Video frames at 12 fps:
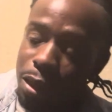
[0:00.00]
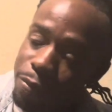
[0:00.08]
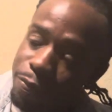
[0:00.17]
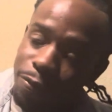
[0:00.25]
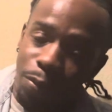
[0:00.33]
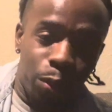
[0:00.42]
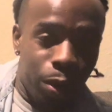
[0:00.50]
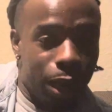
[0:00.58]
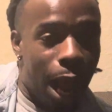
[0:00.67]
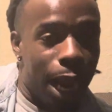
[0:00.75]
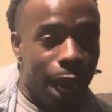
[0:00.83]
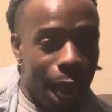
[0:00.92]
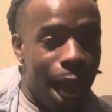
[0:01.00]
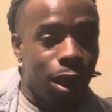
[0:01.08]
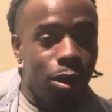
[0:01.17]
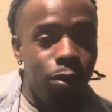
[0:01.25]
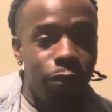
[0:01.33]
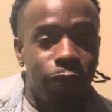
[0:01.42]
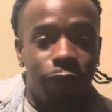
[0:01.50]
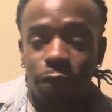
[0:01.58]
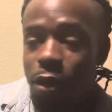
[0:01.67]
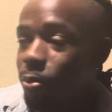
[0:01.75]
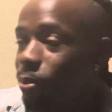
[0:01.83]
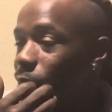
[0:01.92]
from one I got cooler
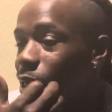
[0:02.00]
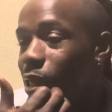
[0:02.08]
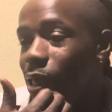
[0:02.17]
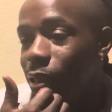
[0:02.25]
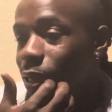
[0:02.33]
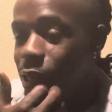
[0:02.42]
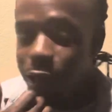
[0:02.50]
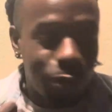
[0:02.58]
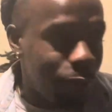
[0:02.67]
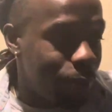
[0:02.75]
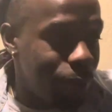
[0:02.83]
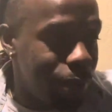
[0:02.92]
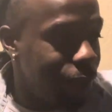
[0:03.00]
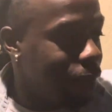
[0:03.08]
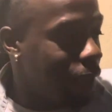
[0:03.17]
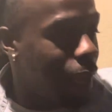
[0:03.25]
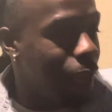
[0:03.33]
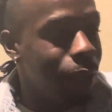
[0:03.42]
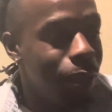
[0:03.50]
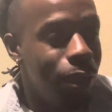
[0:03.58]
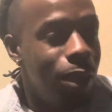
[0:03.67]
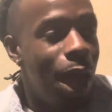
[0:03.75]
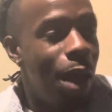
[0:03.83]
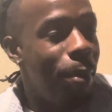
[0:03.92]
from, but other ones, like,
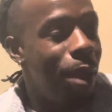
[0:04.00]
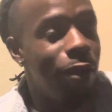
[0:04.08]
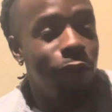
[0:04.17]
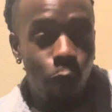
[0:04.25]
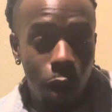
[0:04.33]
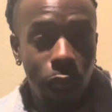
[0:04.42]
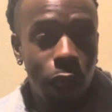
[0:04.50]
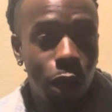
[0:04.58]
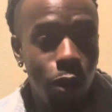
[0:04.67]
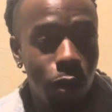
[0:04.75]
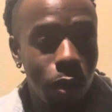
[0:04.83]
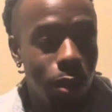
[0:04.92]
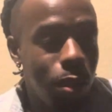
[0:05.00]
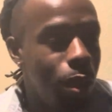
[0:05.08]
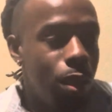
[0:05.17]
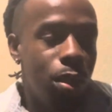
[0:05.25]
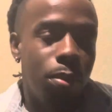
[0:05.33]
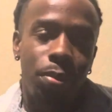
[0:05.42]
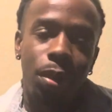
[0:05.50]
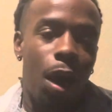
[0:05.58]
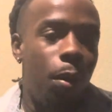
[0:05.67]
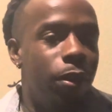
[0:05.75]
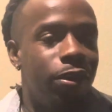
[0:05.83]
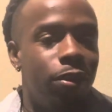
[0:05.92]
I may have wanted cooler, but I
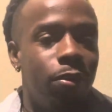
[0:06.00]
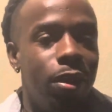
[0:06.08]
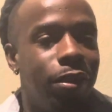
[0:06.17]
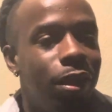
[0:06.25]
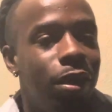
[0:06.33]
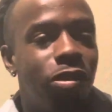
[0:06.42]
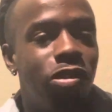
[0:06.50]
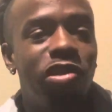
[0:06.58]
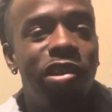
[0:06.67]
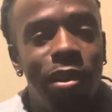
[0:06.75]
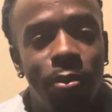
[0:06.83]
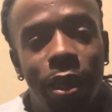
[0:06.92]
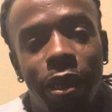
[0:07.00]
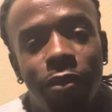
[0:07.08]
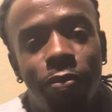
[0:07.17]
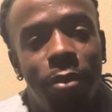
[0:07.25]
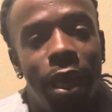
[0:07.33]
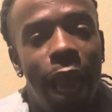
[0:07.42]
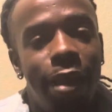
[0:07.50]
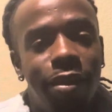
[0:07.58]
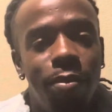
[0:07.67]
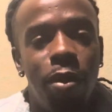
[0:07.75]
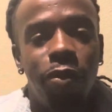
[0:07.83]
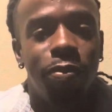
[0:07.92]
wasn't really sitting there stressing it, because, man, that's the
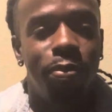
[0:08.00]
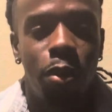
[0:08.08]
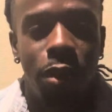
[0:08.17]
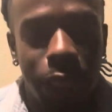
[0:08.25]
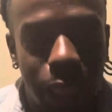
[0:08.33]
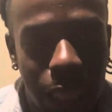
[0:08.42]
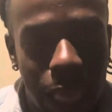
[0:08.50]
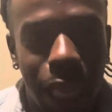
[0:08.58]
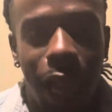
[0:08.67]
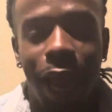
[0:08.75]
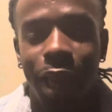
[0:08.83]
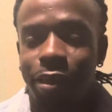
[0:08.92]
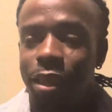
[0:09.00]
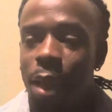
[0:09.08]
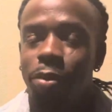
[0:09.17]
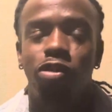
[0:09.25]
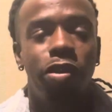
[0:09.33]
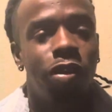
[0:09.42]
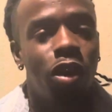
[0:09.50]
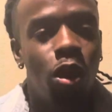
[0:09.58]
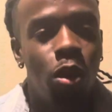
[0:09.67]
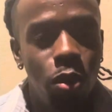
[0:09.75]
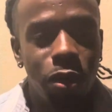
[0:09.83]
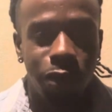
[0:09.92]
most important thing. I gotta stop stressing
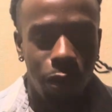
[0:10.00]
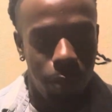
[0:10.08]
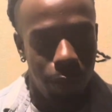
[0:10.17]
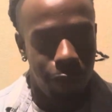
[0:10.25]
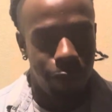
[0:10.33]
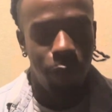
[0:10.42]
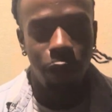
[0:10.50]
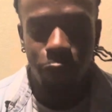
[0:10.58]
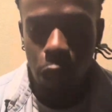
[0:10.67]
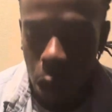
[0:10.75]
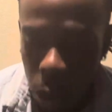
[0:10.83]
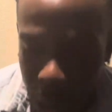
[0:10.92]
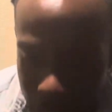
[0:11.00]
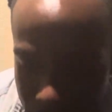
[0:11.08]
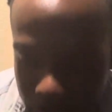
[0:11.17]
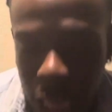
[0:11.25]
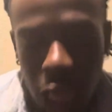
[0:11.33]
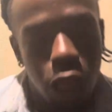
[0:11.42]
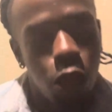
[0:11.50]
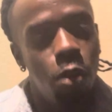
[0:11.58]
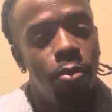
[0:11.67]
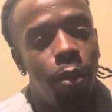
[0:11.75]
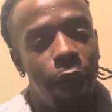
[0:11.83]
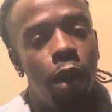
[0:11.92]
cooler so much, bro. If you don't got your
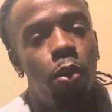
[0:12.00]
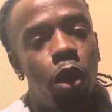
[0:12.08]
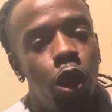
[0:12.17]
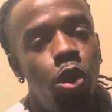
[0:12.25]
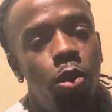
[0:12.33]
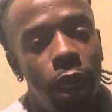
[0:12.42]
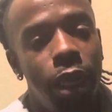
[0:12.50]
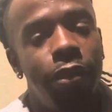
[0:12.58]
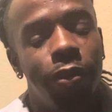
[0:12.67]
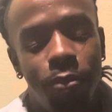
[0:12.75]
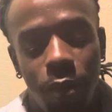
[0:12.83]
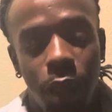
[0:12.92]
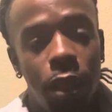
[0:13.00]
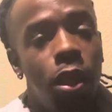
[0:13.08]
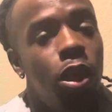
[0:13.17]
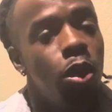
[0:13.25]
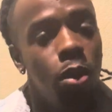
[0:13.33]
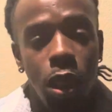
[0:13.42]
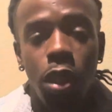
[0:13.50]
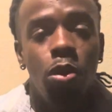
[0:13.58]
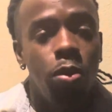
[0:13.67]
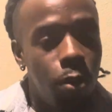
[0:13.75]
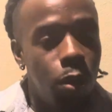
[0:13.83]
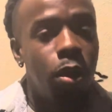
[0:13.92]
bread where you need it to be, you need to do
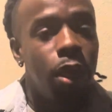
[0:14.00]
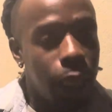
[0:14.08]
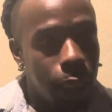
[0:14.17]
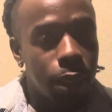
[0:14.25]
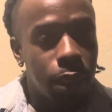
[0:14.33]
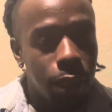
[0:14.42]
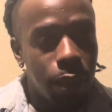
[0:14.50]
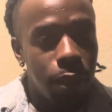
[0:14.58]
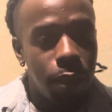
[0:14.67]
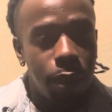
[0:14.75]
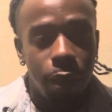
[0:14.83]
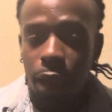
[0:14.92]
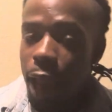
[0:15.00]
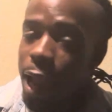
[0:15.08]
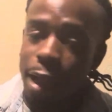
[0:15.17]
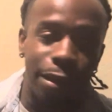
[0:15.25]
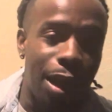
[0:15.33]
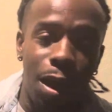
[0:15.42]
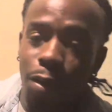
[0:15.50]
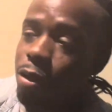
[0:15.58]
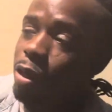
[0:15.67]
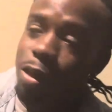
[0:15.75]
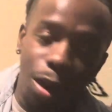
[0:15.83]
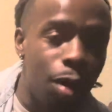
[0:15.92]
more of this. Like I said, I don't
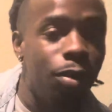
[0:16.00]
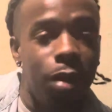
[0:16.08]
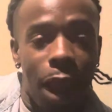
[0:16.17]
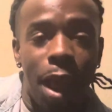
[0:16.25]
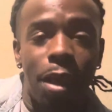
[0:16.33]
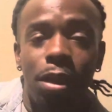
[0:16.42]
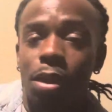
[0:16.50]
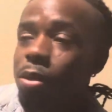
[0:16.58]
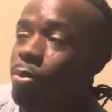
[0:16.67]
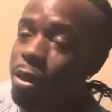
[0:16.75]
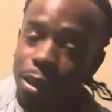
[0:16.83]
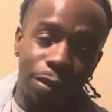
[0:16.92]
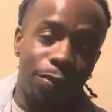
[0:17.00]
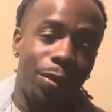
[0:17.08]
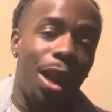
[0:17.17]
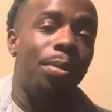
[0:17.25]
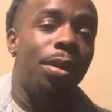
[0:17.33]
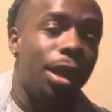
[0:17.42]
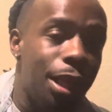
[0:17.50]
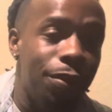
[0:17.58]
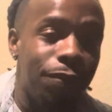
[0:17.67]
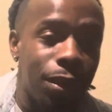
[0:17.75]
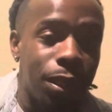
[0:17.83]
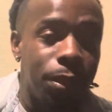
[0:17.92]
condone that because of what I believe
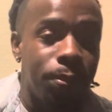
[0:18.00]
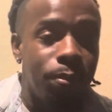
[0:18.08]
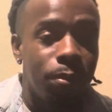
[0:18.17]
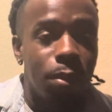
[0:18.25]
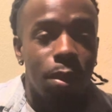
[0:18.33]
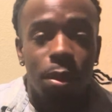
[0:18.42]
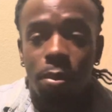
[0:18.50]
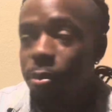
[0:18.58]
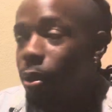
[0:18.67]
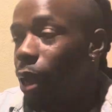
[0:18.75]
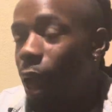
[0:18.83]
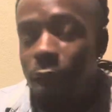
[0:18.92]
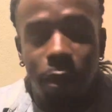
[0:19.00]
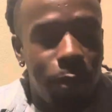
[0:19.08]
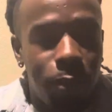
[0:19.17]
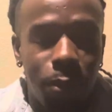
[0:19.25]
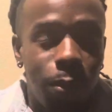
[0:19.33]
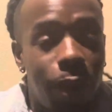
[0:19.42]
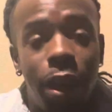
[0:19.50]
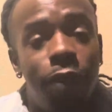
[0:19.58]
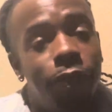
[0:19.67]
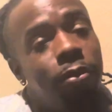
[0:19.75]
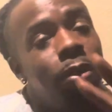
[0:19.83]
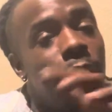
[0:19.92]
in, but
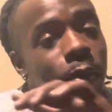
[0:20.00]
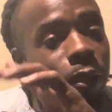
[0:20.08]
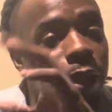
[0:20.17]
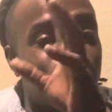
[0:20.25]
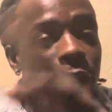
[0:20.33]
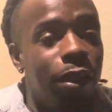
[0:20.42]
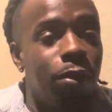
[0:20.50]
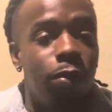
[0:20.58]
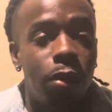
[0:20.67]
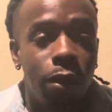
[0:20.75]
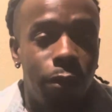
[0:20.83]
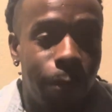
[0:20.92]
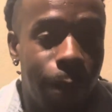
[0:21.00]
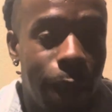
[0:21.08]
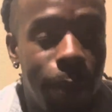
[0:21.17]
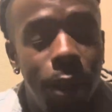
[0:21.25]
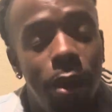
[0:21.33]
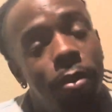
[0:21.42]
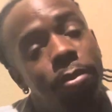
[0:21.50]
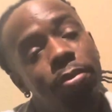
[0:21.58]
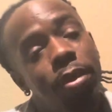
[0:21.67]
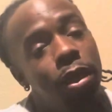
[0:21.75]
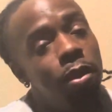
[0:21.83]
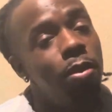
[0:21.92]
whatever. I mean, that's another rant.
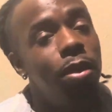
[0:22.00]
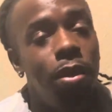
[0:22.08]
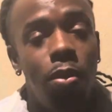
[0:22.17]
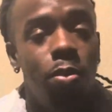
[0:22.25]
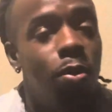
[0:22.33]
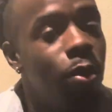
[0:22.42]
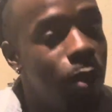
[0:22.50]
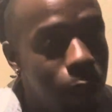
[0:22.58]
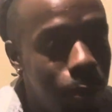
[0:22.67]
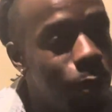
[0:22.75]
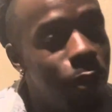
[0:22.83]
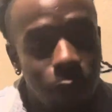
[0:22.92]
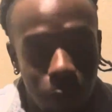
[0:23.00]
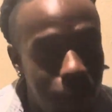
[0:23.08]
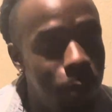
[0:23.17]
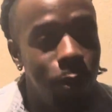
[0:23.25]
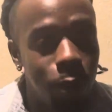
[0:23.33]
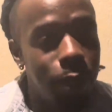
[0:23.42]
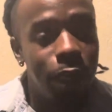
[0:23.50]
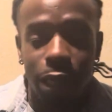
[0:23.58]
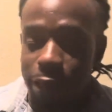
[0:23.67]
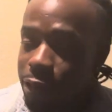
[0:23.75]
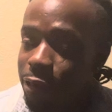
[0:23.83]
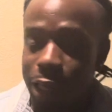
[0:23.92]
But you need to do more of this,
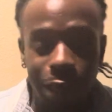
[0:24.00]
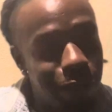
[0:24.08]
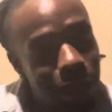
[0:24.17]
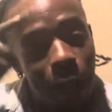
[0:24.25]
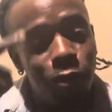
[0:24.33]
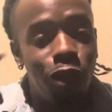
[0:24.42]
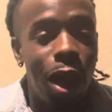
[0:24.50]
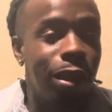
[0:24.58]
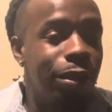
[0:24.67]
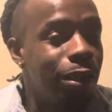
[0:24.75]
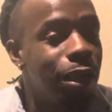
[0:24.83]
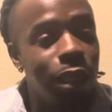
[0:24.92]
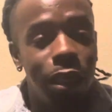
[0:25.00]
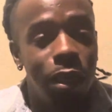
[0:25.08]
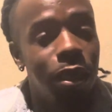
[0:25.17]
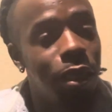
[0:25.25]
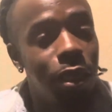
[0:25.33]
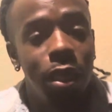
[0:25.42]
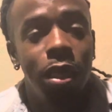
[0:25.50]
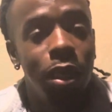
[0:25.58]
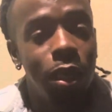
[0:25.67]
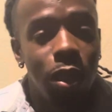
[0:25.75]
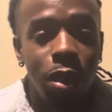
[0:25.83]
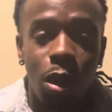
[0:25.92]
and stop trying to sit here and,
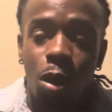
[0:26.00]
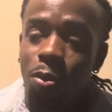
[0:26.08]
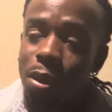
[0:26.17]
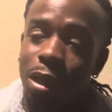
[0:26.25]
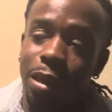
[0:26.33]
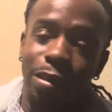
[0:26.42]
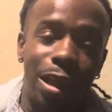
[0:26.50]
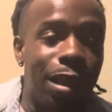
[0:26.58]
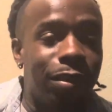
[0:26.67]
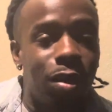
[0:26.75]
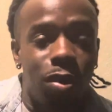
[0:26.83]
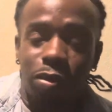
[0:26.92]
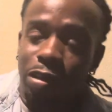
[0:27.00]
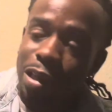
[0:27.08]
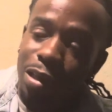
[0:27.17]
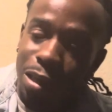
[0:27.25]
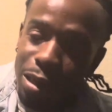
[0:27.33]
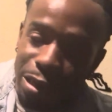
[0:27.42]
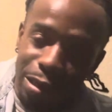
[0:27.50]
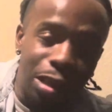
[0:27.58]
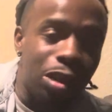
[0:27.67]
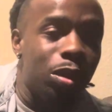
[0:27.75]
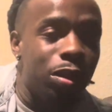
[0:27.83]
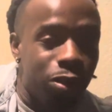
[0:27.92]
you know, because that's gonna sit here and
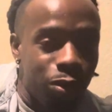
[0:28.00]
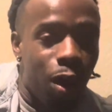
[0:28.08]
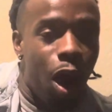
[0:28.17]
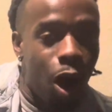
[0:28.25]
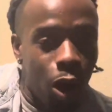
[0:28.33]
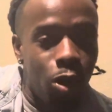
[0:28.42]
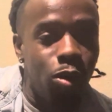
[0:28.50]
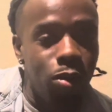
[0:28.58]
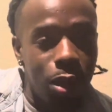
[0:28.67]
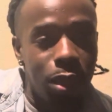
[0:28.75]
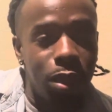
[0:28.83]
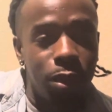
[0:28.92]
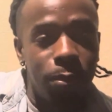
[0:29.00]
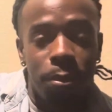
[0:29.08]
sink you into a whole nother